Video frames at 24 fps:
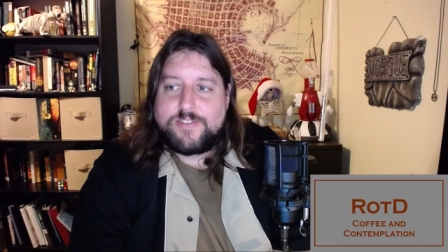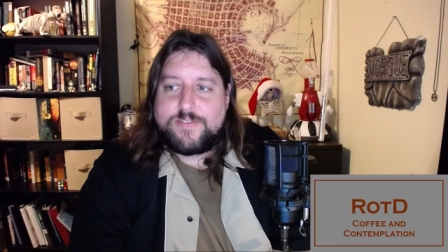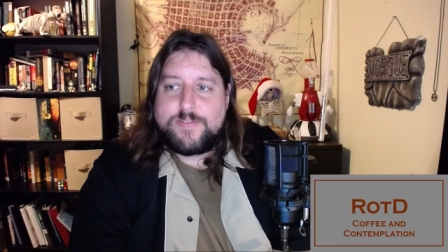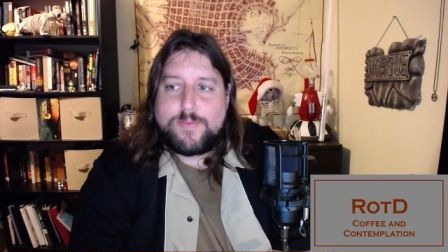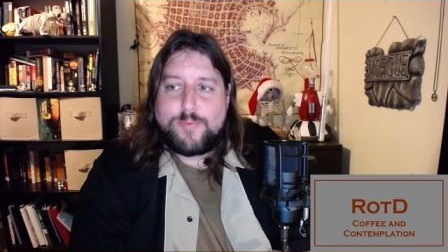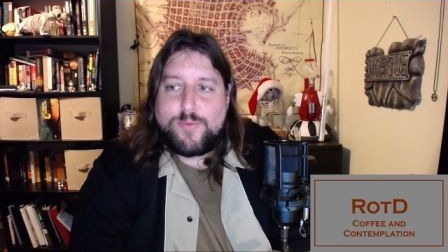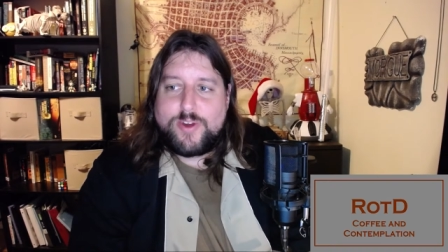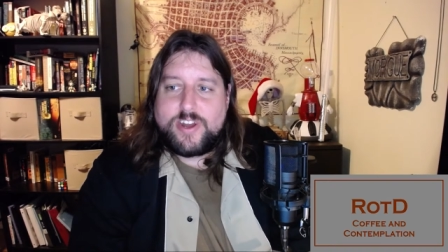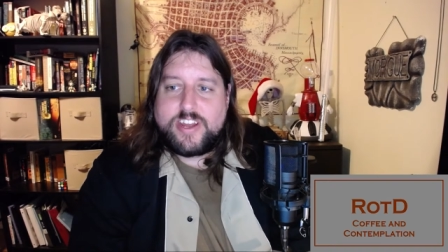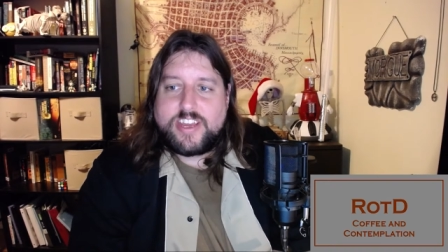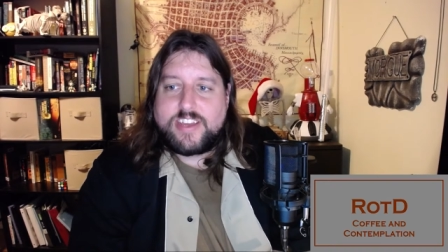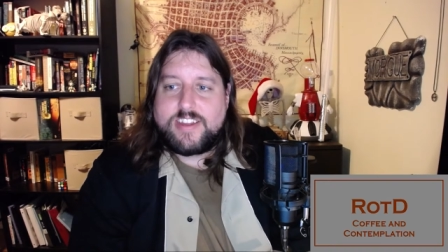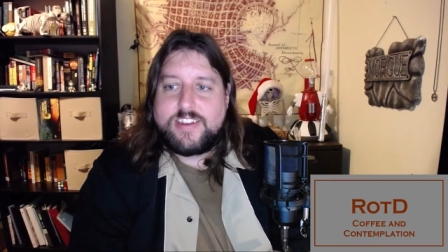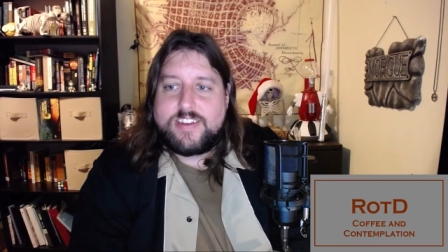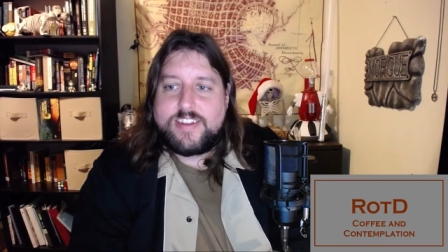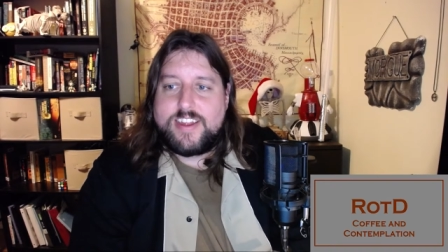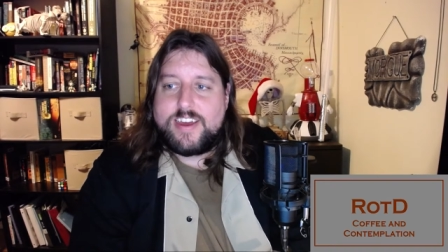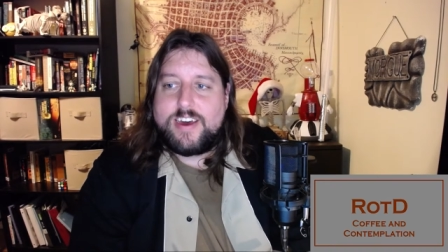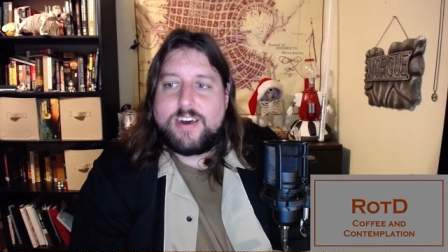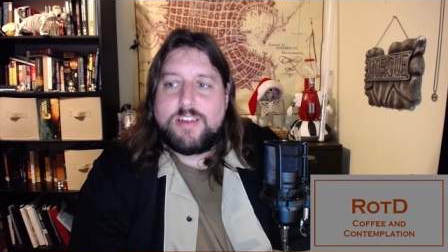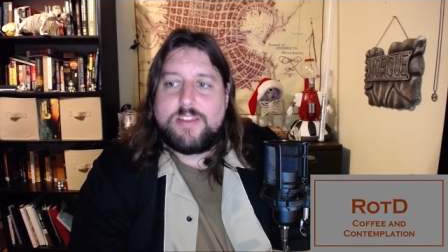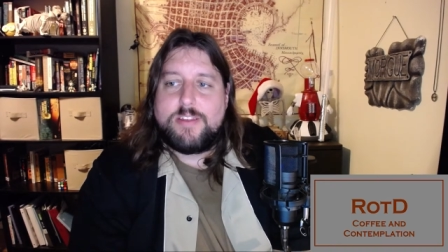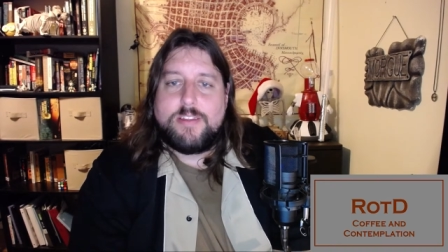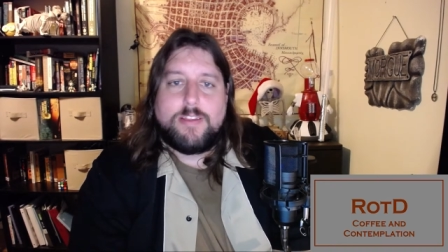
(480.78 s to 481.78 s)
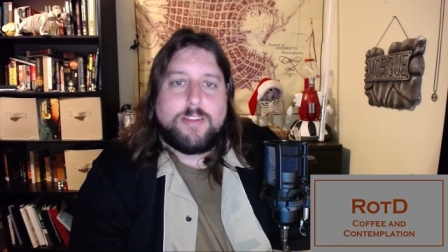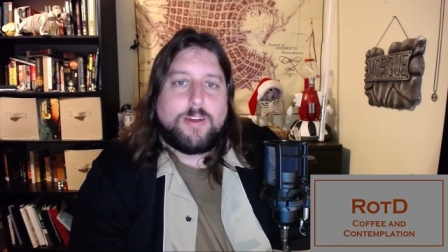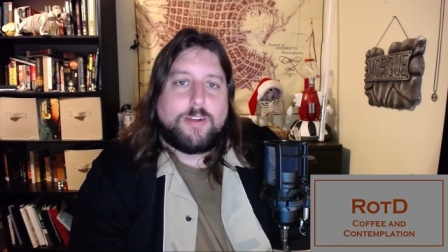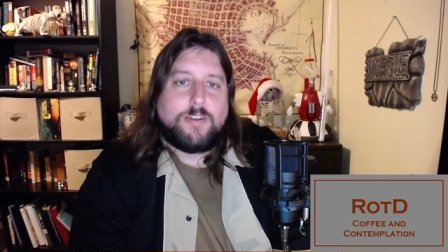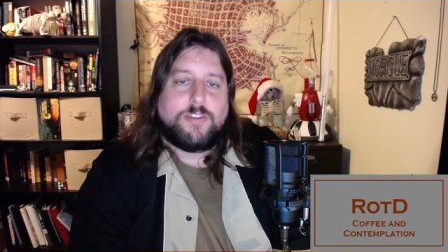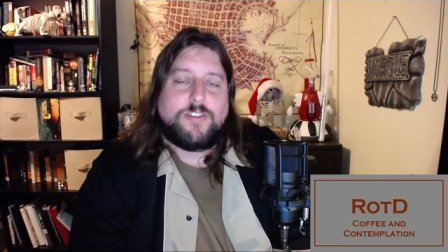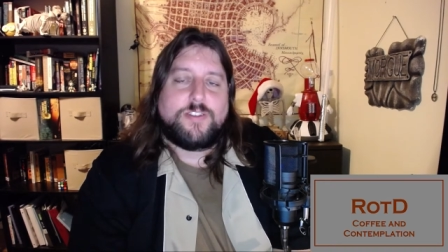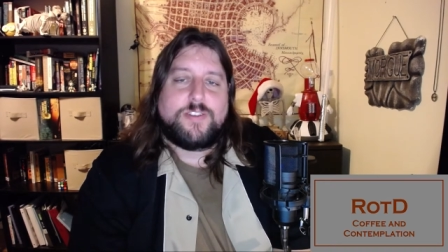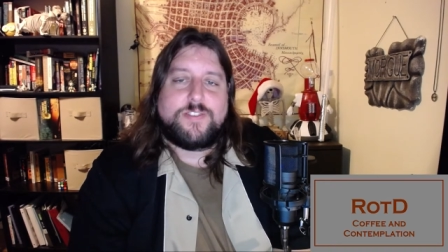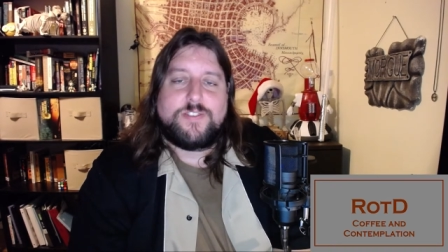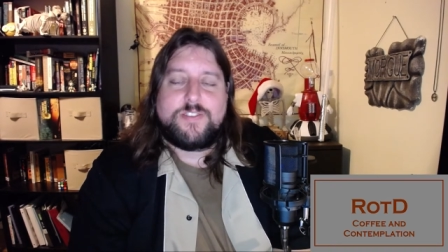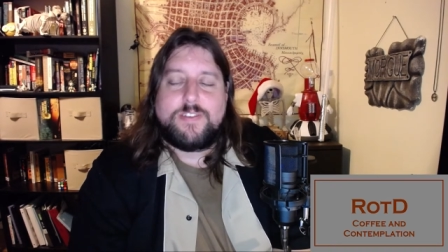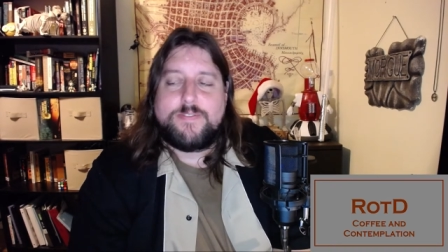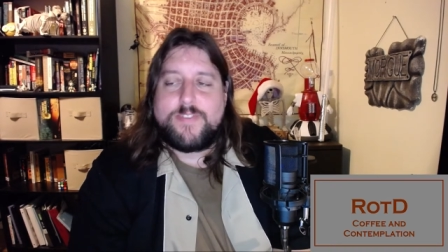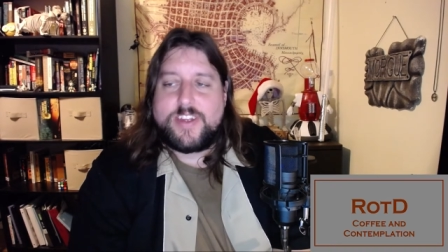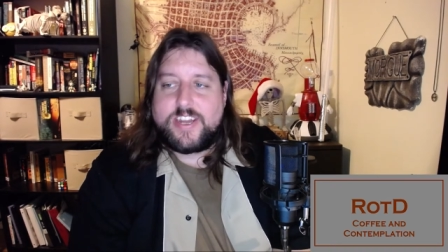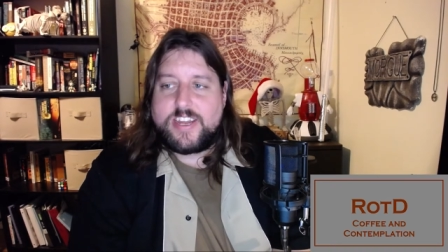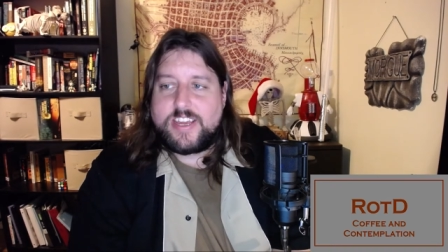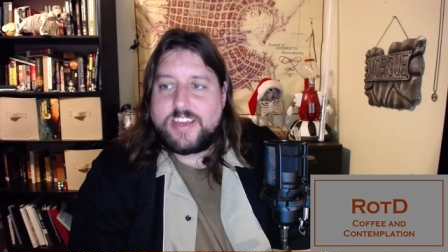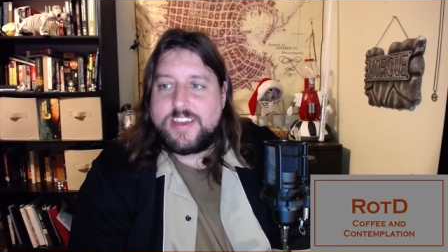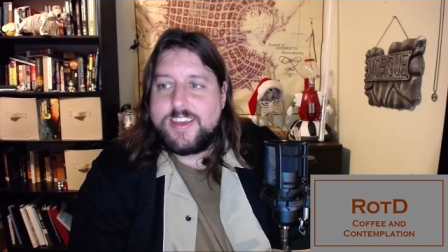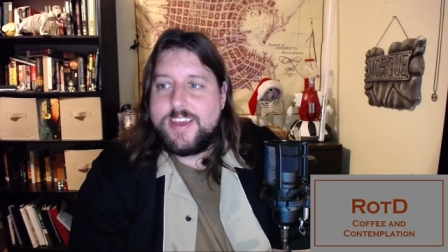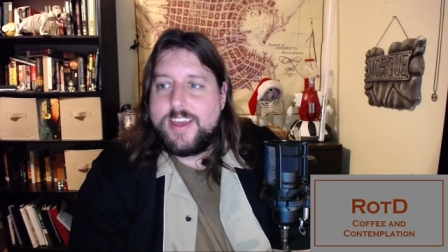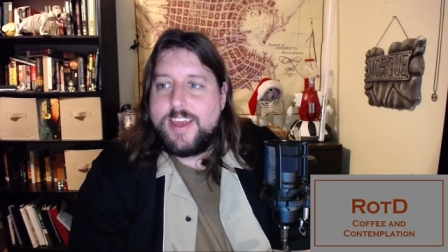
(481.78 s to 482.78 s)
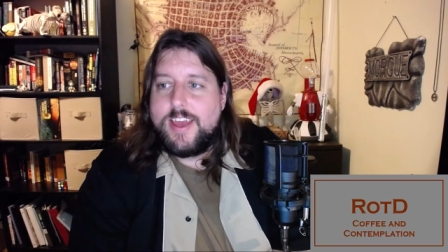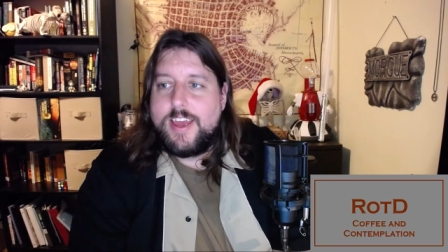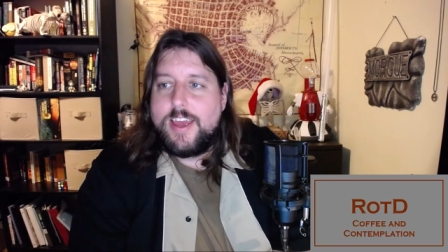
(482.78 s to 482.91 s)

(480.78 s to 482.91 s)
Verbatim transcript: from what I can tell, the largest of any,